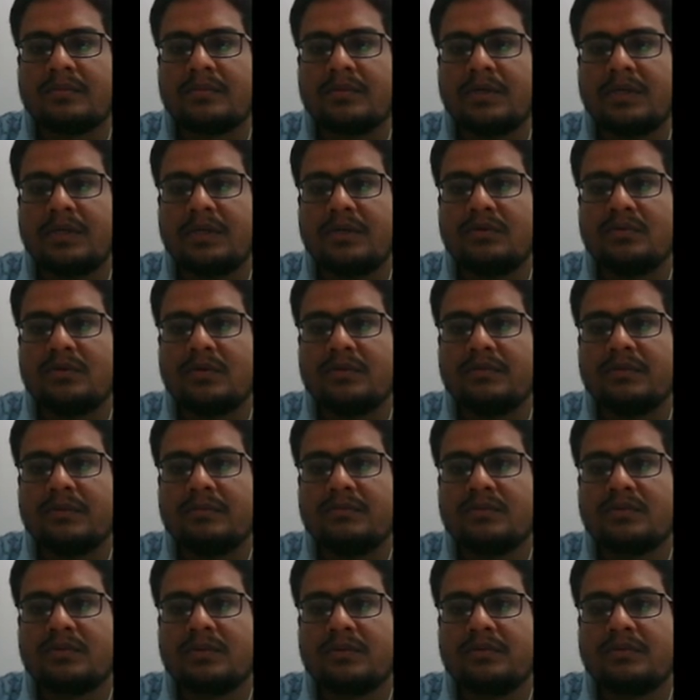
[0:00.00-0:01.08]
any two of them
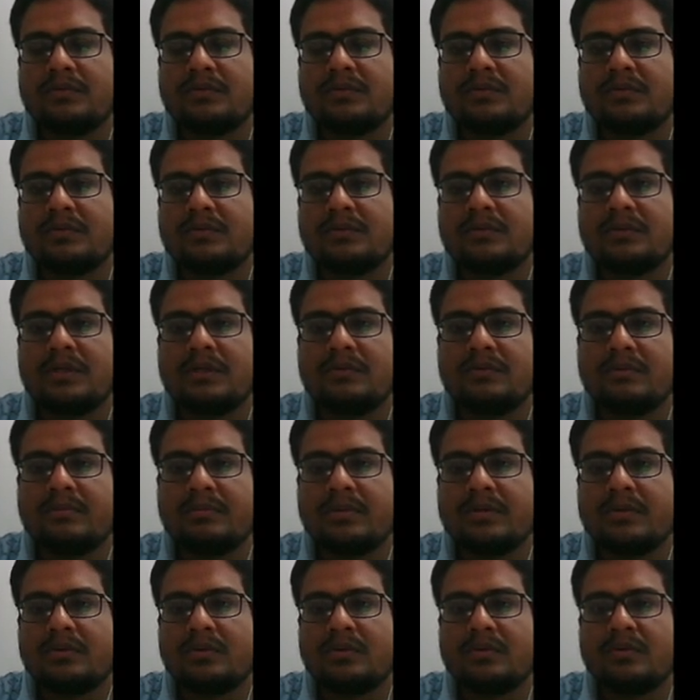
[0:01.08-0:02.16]
solve. So that will be
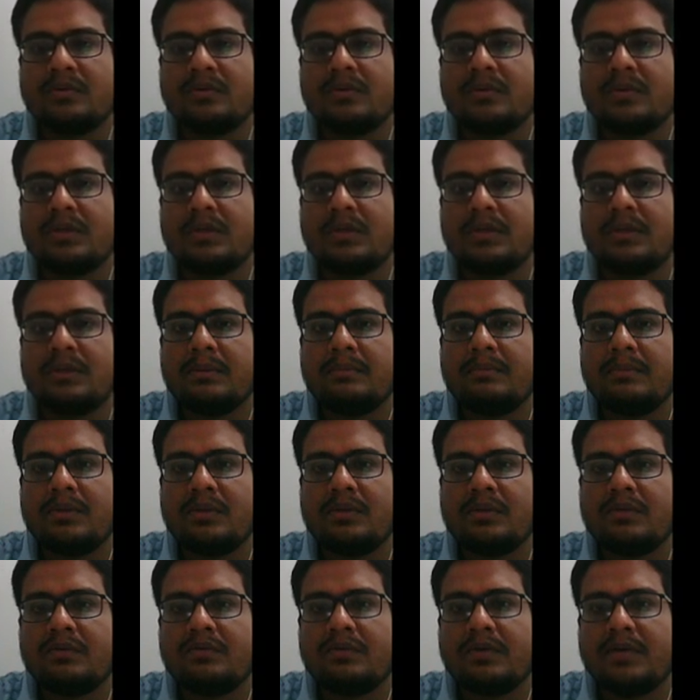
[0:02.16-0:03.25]
equal to P
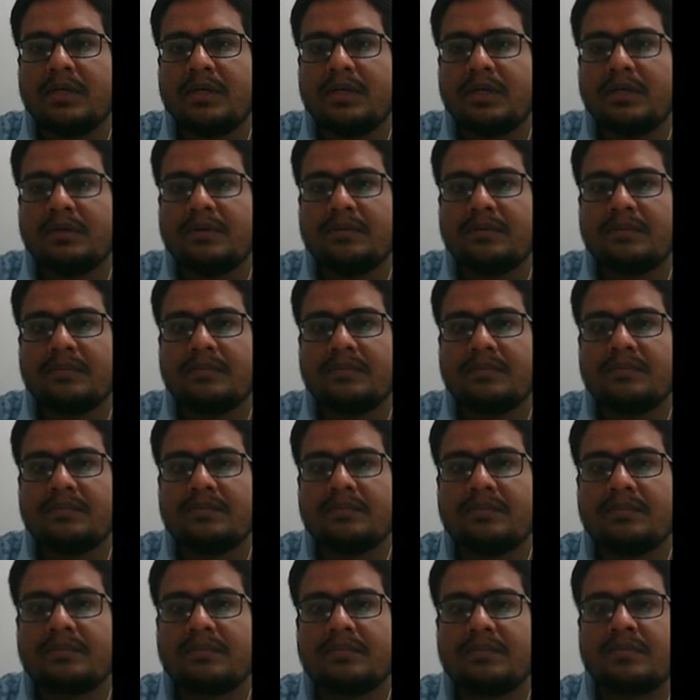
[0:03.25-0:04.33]
of A.
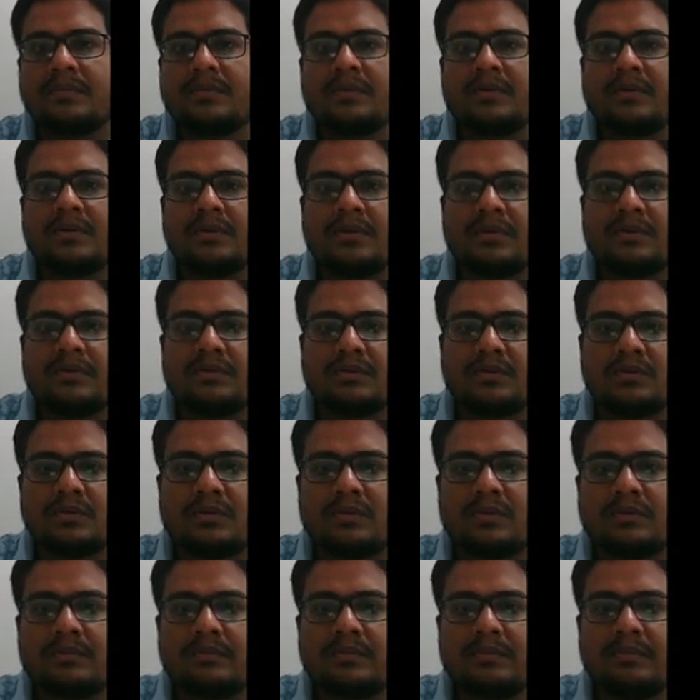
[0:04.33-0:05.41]

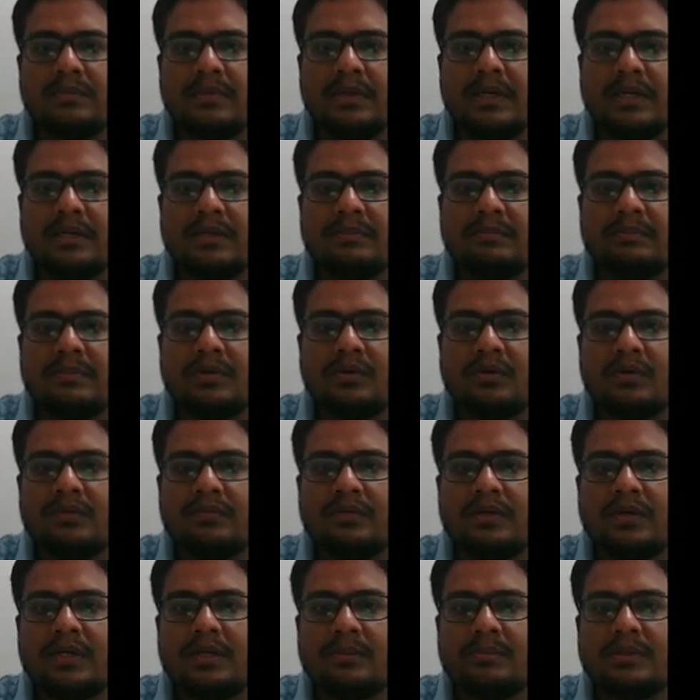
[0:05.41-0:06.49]
So let P of
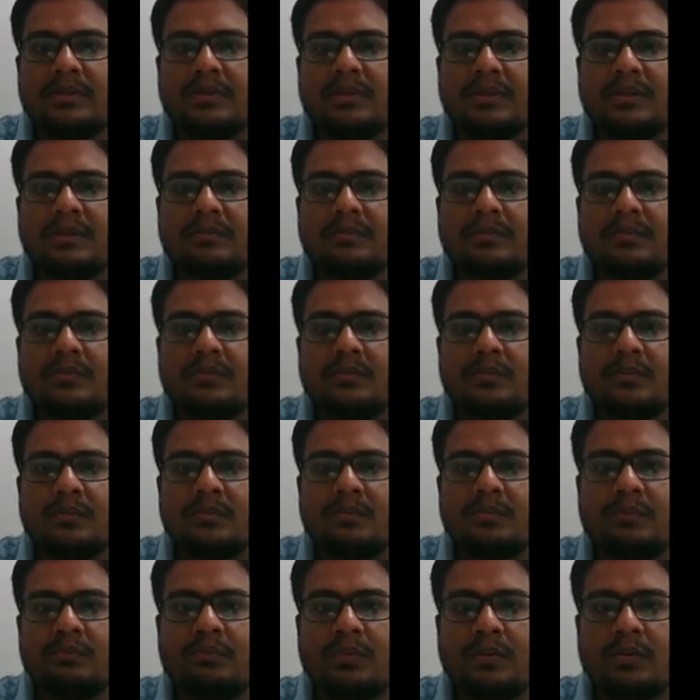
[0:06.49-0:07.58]
A be the
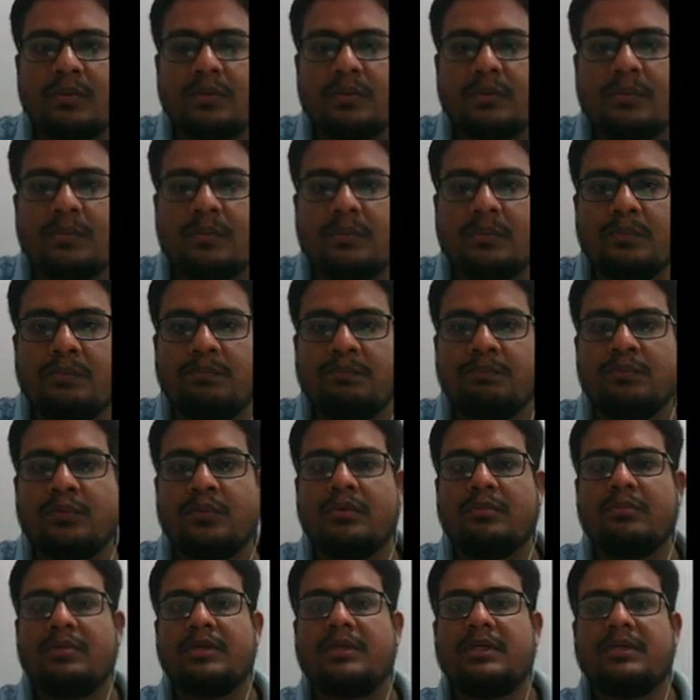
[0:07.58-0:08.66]

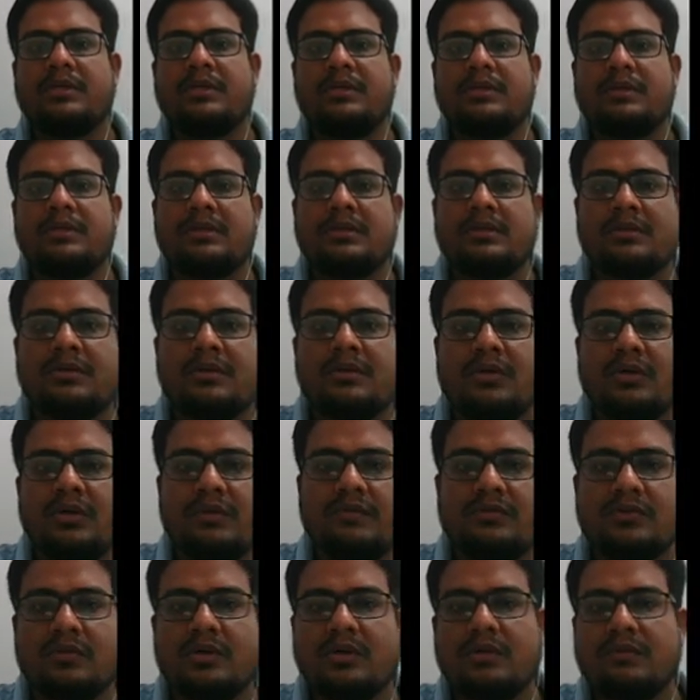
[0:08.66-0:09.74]
probability of
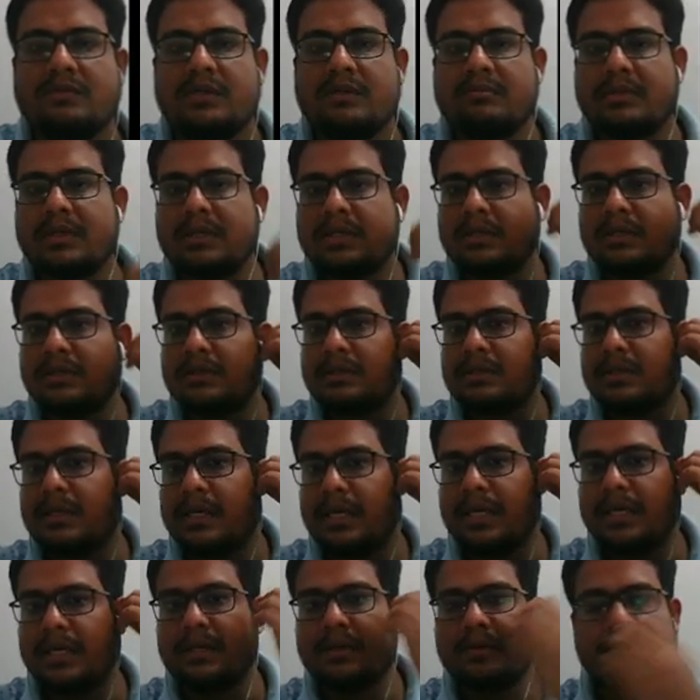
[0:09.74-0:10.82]
solving by
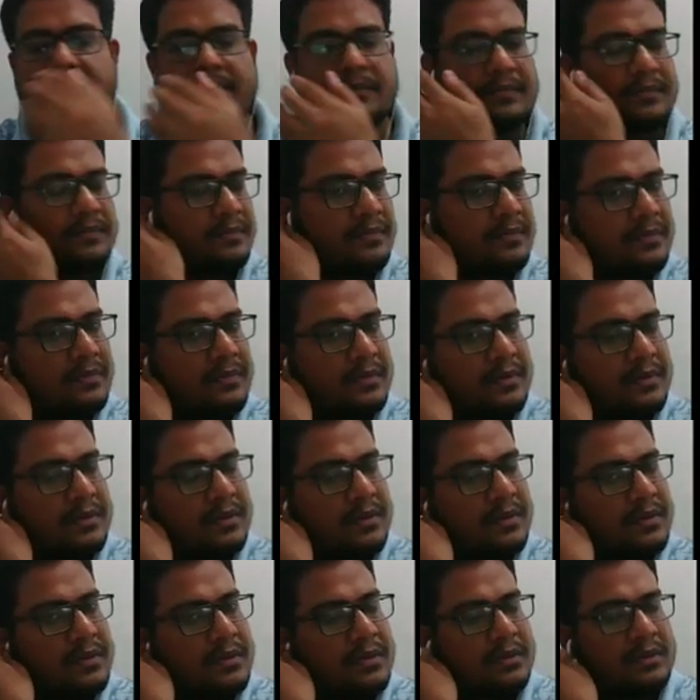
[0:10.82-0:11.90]
A,
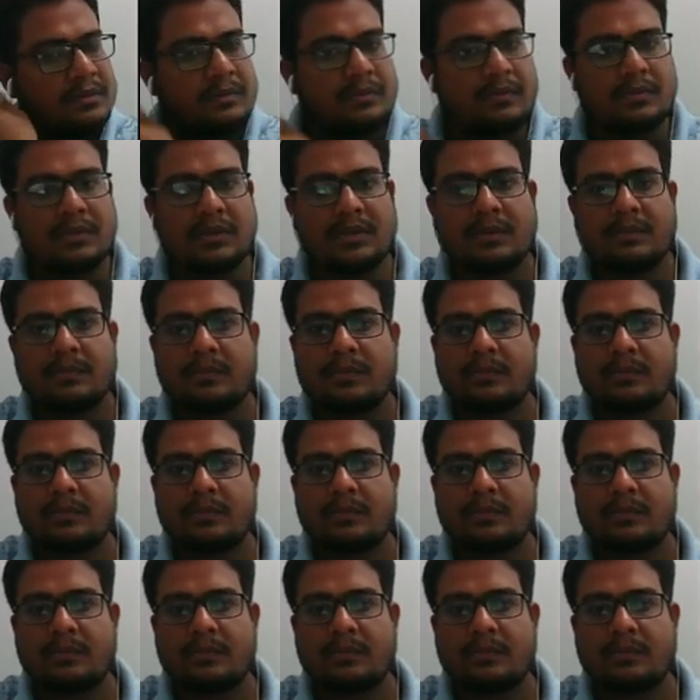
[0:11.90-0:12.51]
the